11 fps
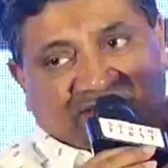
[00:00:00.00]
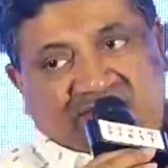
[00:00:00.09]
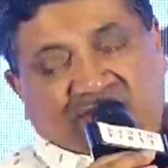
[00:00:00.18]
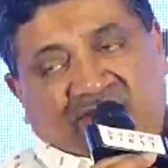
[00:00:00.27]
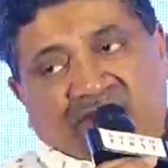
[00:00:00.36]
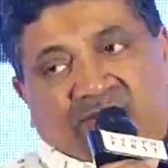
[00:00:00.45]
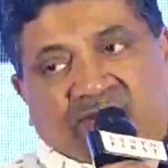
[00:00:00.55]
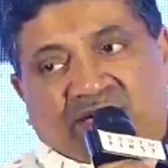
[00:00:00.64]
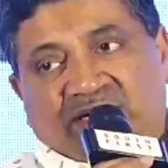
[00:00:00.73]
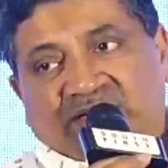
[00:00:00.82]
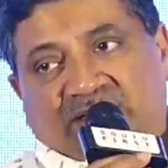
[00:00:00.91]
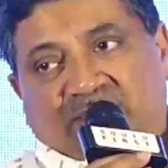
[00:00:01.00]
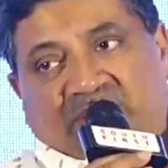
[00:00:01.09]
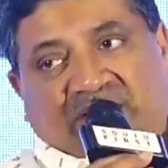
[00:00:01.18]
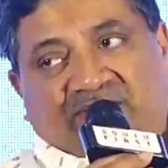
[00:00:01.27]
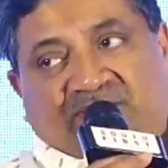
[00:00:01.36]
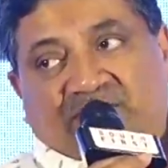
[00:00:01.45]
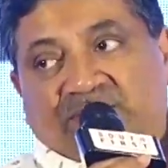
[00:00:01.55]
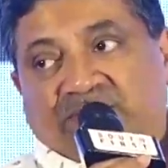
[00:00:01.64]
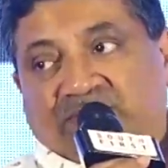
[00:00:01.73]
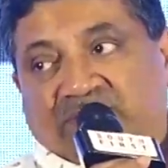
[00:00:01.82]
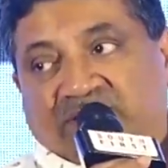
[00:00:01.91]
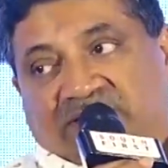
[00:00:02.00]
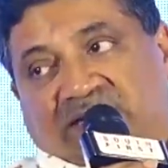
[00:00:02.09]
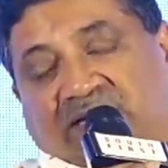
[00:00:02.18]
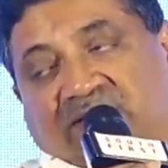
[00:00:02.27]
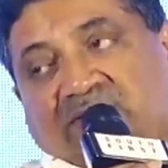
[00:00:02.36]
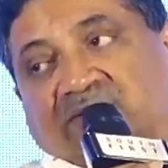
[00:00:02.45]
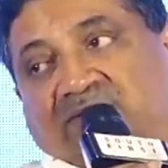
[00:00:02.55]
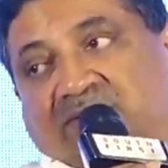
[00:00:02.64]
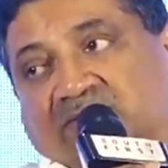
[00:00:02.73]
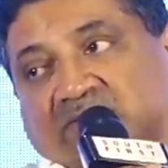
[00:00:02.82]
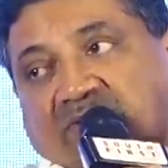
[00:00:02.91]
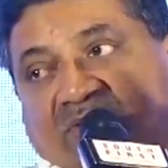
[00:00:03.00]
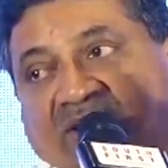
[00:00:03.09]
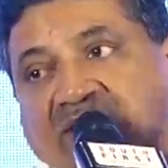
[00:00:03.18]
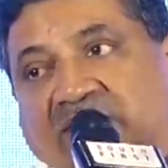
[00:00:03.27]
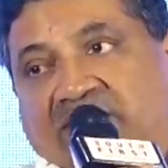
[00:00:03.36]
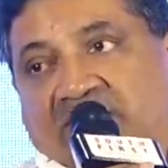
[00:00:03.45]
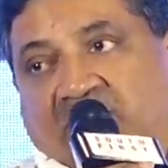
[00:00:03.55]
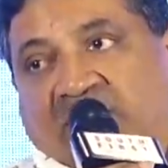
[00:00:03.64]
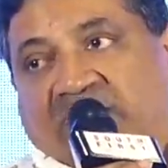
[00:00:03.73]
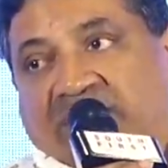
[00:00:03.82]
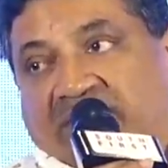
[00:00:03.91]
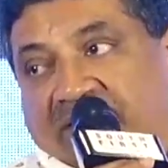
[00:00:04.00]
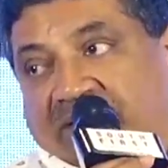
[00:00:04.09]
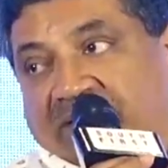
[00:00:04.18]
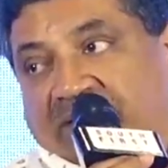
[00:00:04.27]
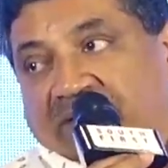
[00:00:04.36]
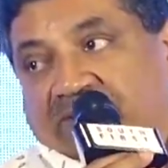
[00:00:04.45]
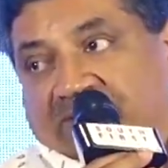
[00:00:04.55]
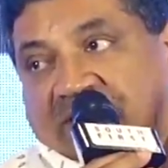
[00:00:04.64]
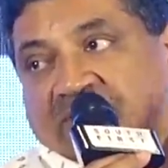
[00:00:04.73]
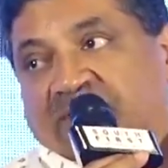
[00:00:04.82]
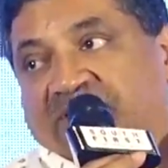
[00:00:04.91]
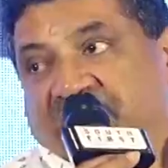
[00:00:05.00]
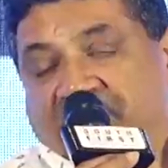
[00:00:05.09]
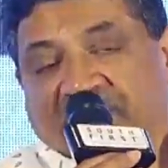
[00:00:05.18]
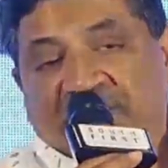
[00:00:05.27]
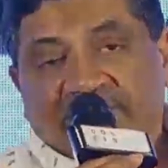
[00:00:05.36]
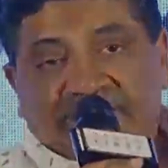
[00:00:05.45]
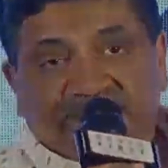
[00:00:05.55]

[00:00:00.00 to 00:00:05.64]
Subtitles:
if you're not building the platform, it's like, throwing it down a well. So that's what's happening.